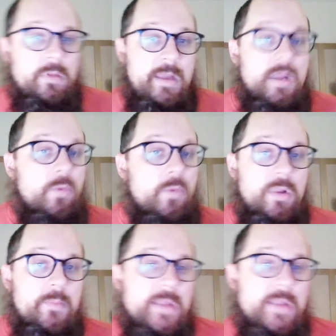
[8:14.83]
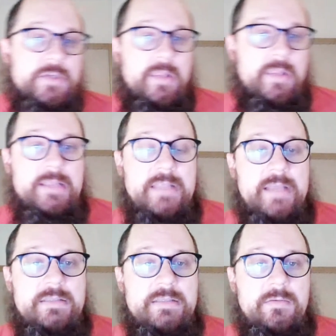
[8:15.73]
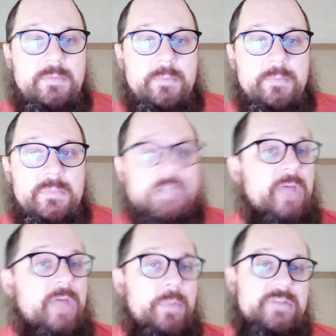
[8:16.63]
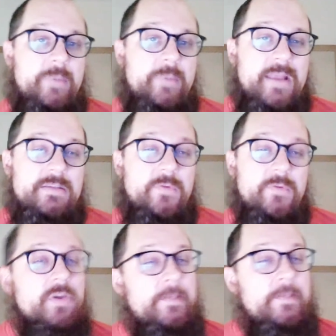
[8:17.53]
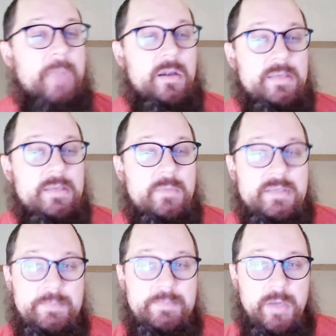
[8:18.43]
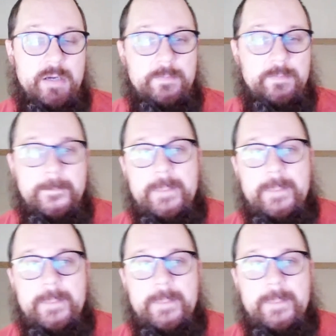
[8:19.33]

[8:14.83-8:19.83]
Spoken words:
Another one of the major things that developers have been asking for is a better debugger.